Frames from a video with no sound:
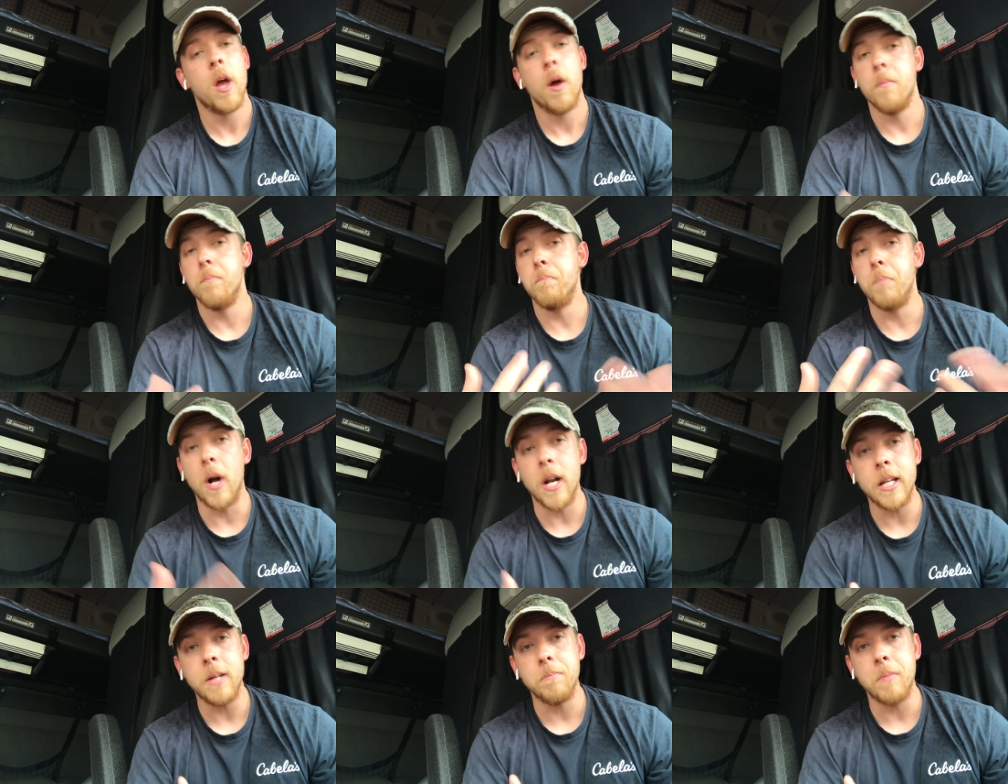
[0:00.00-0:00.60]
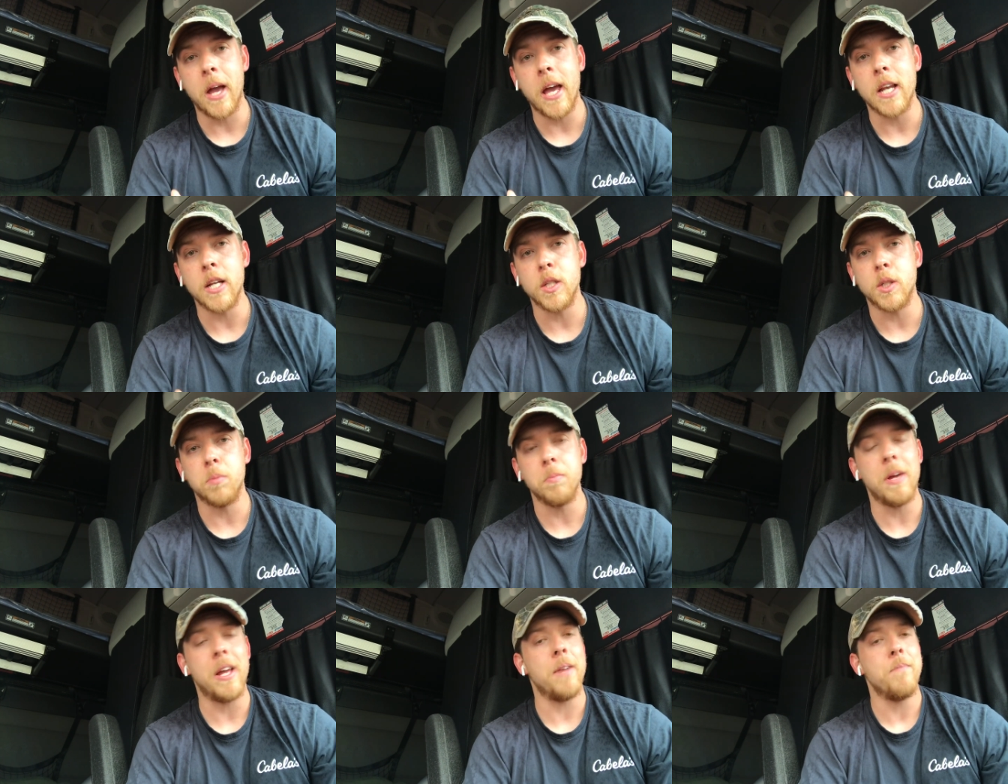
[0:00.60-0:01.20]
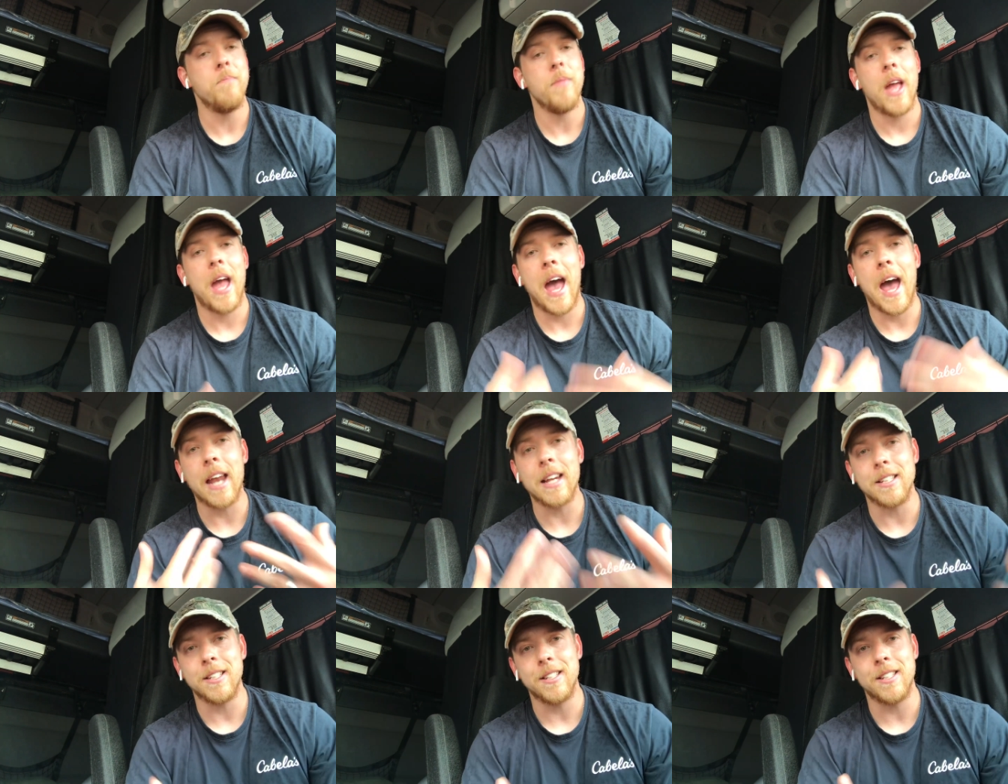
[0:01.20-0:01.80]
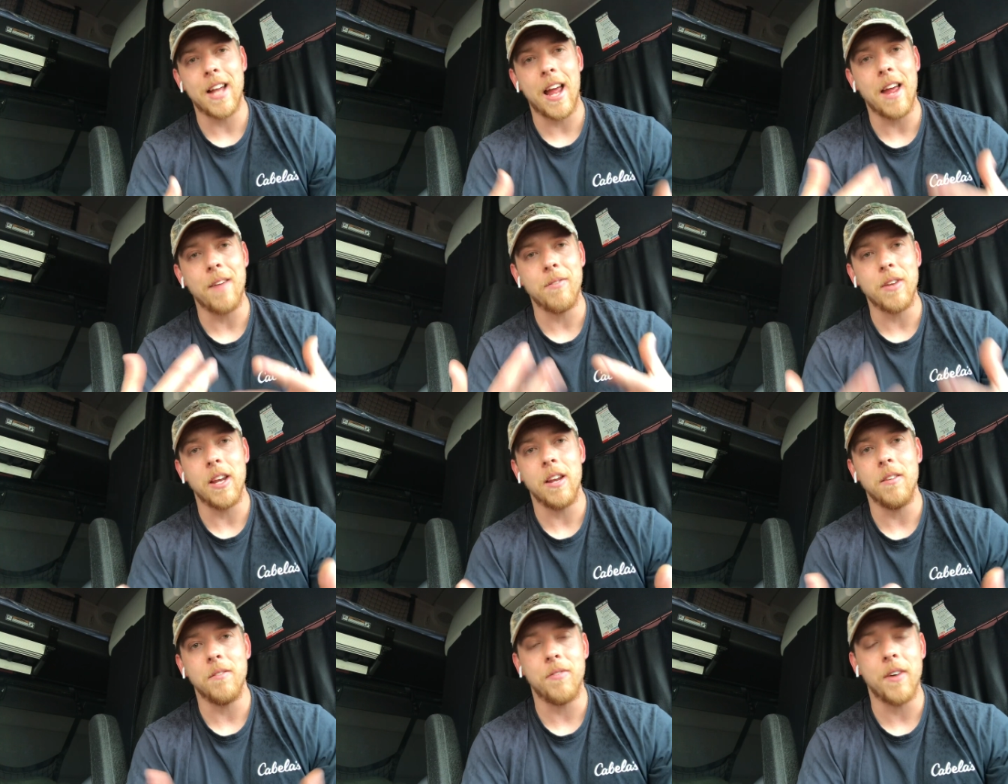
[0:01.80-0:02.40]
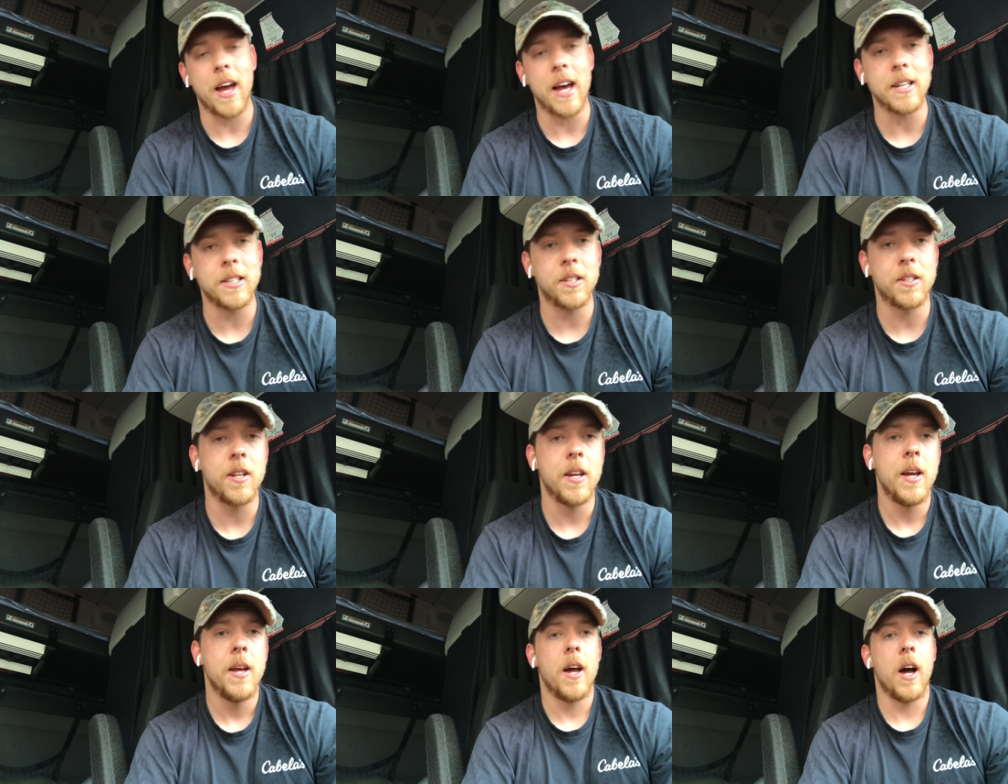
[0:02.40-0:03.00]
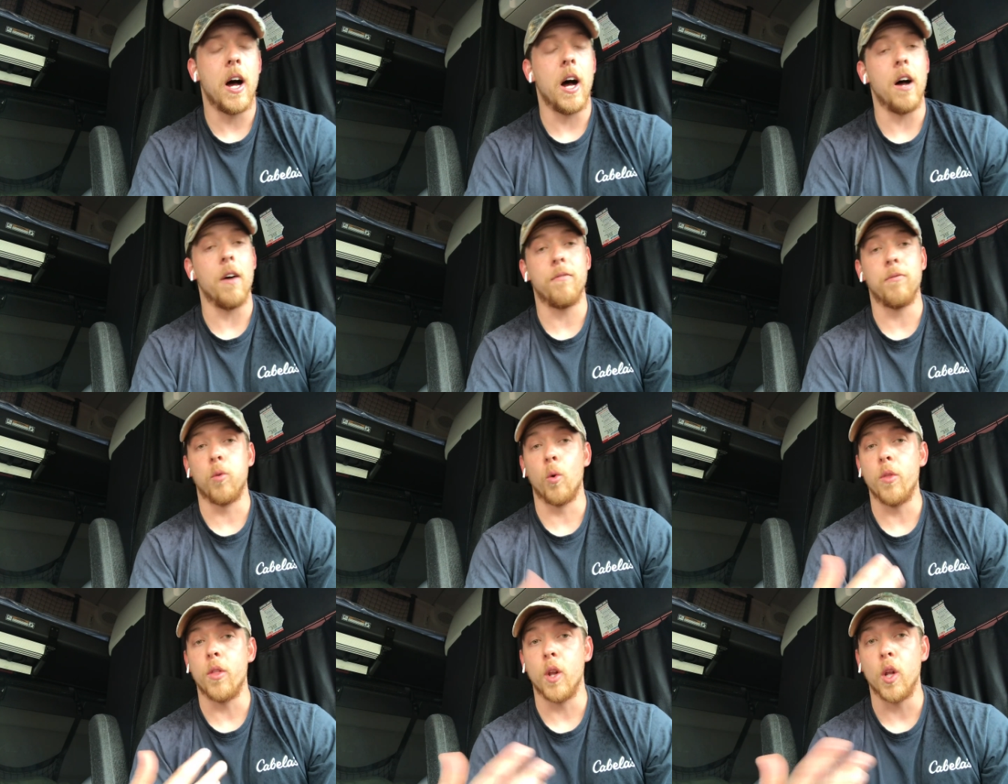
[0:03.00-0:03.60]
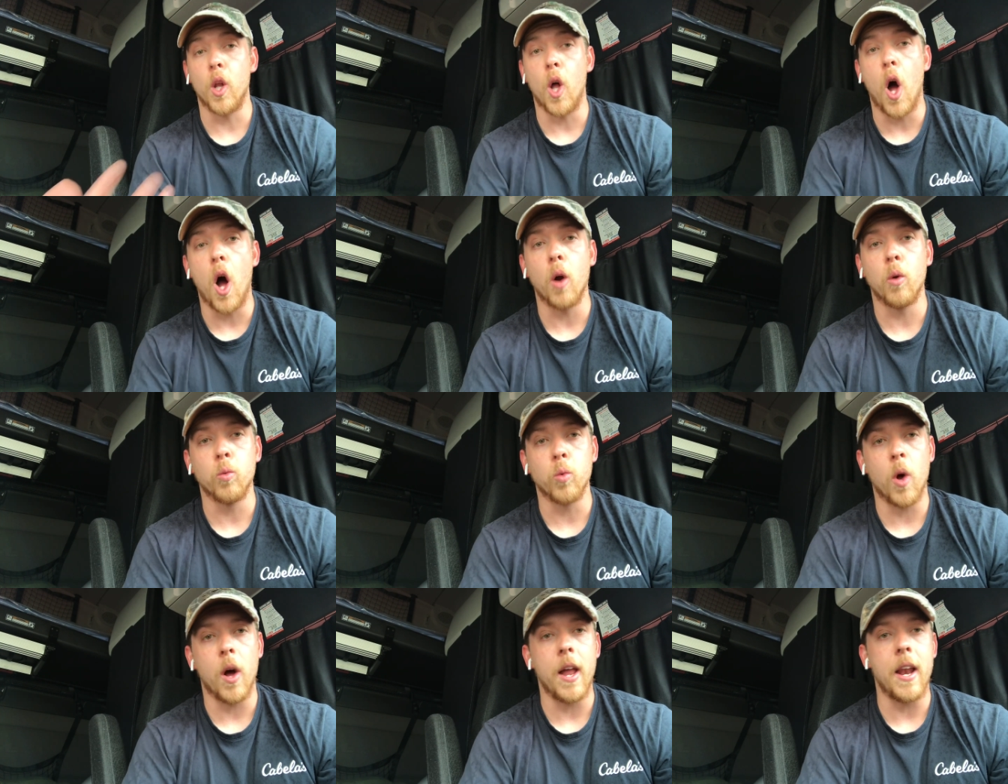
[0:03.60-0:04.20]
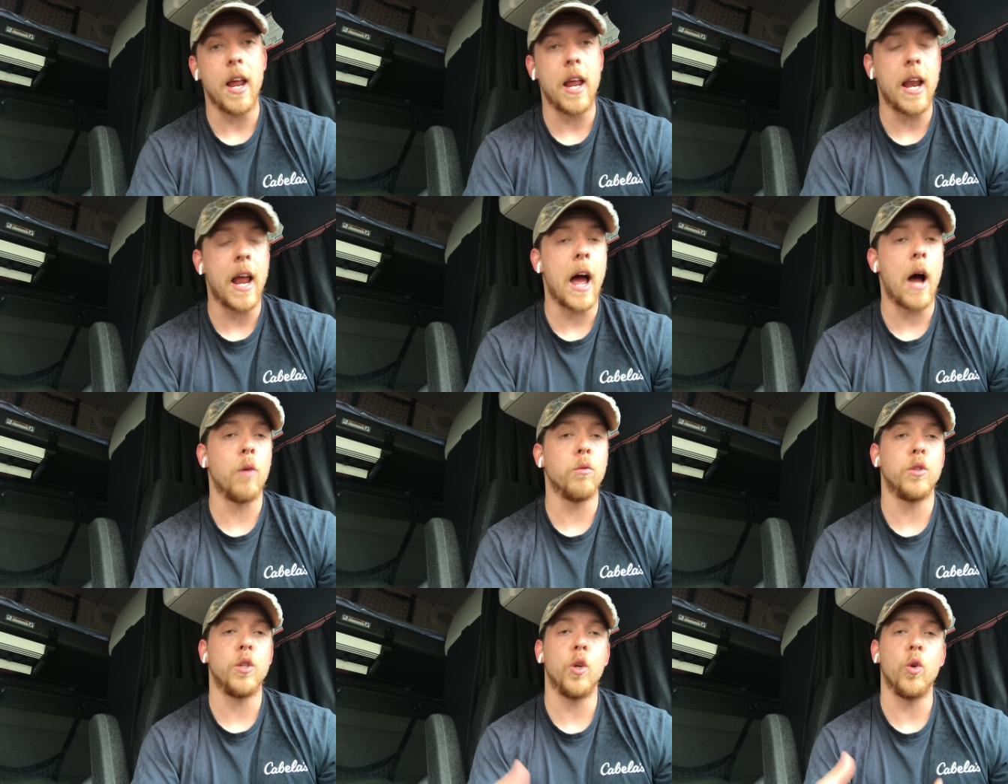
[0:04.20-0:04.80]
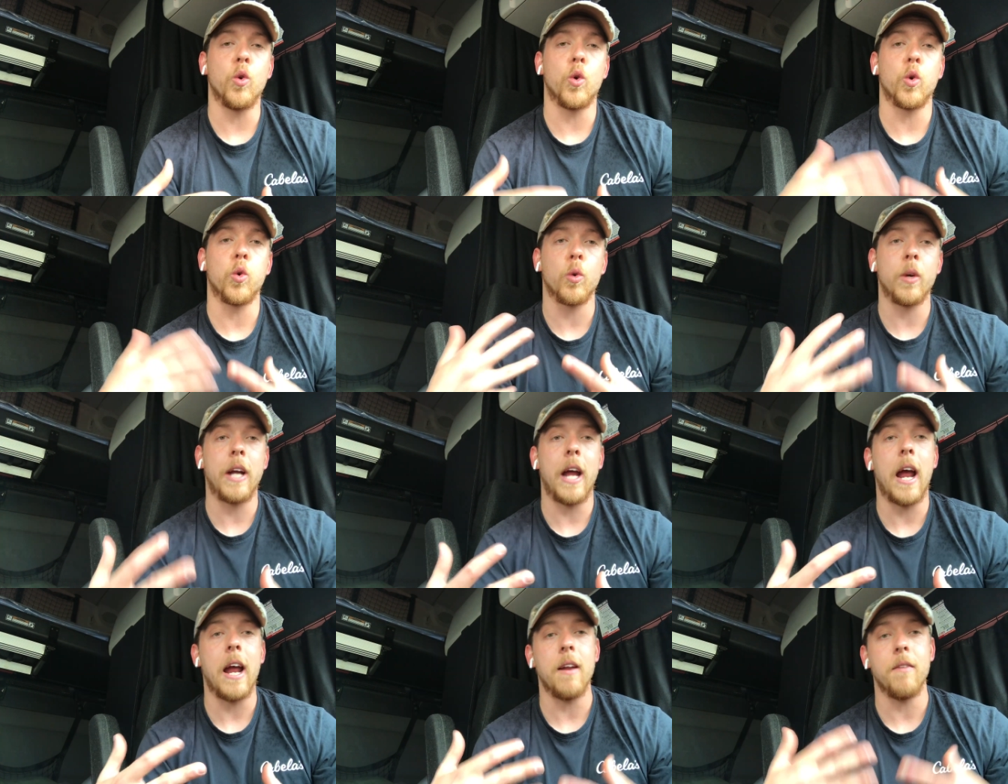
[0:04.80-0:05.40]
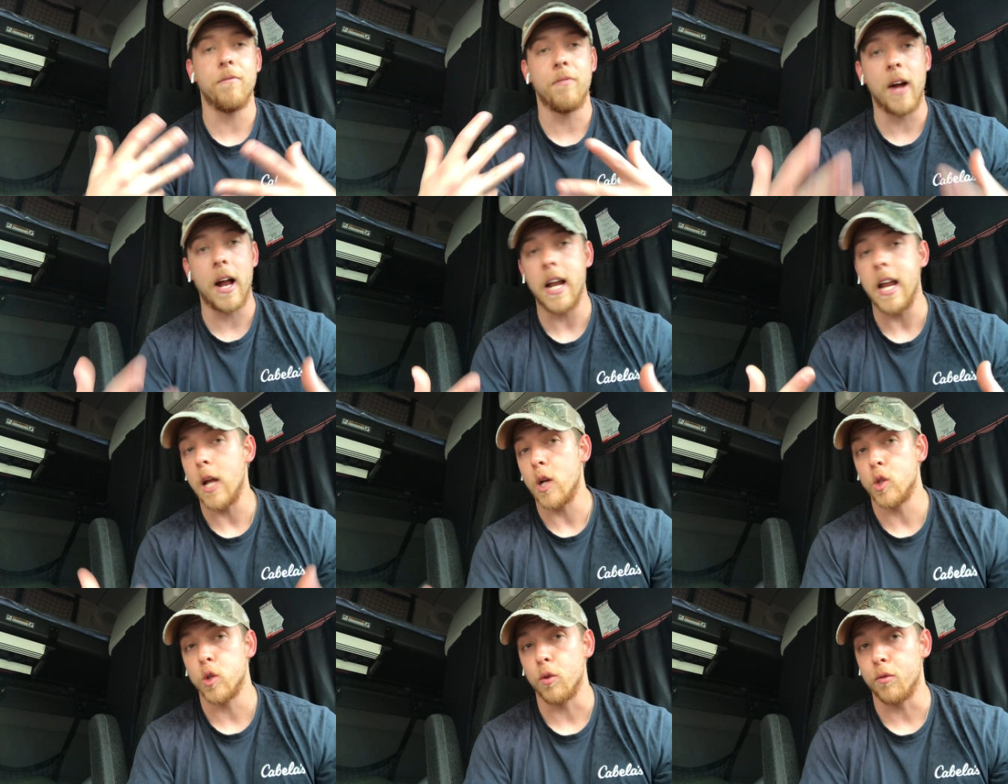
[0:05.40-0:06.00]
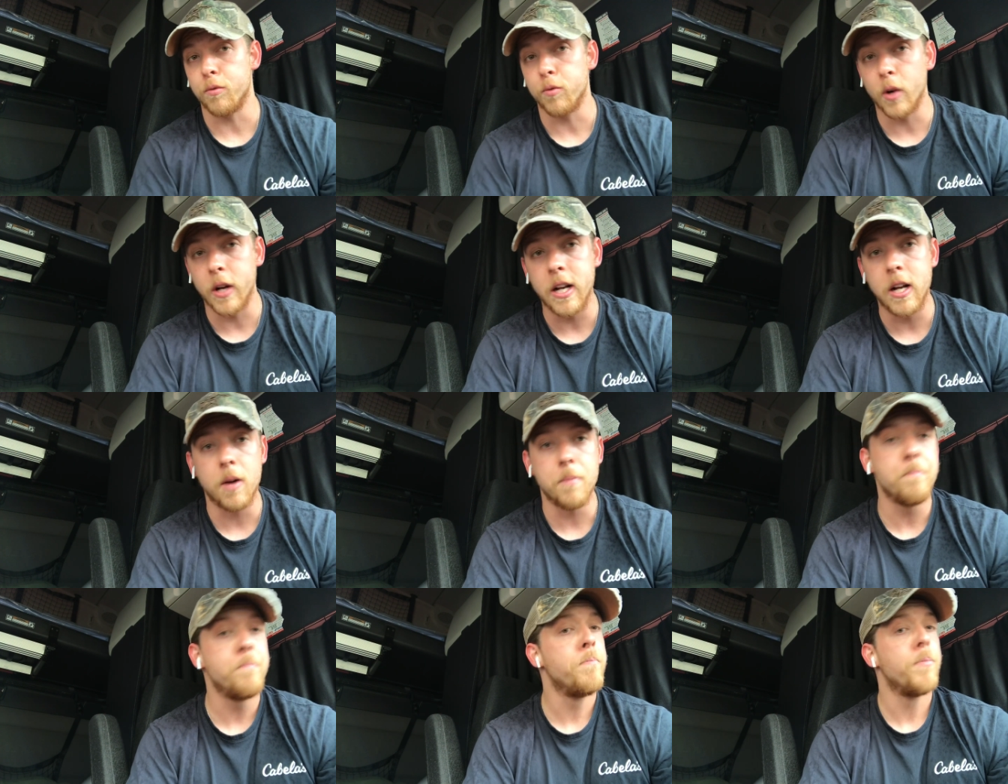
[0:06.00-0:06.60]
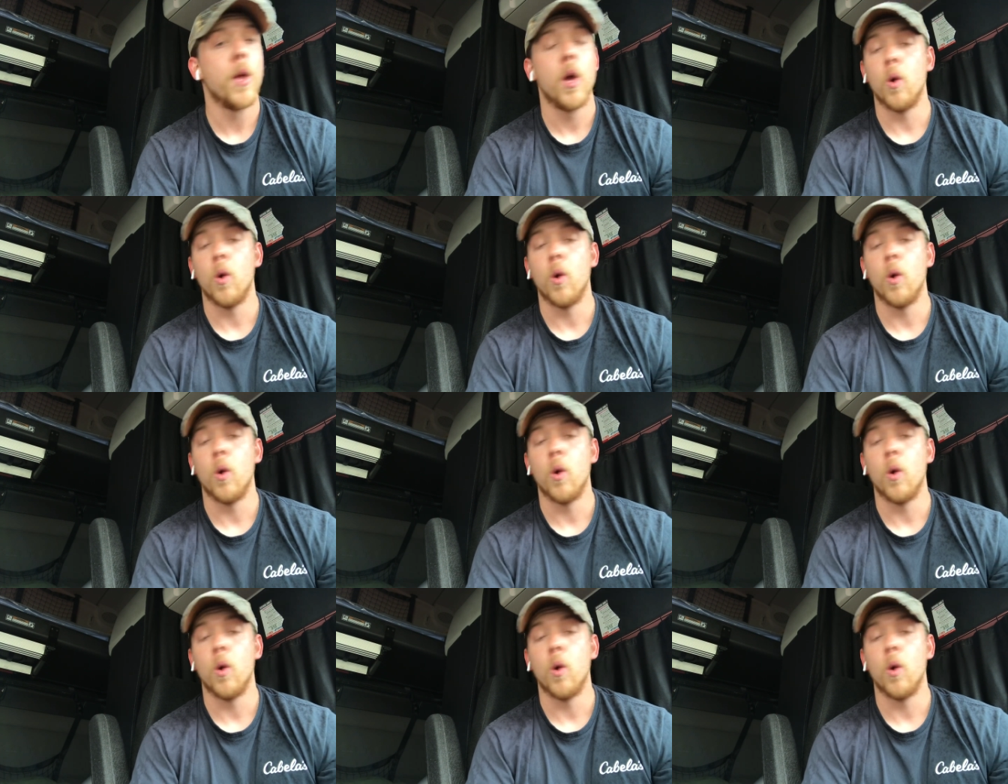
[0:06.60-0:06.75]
money management, how to save and invest uh, for the long run, and how to create financial freedom,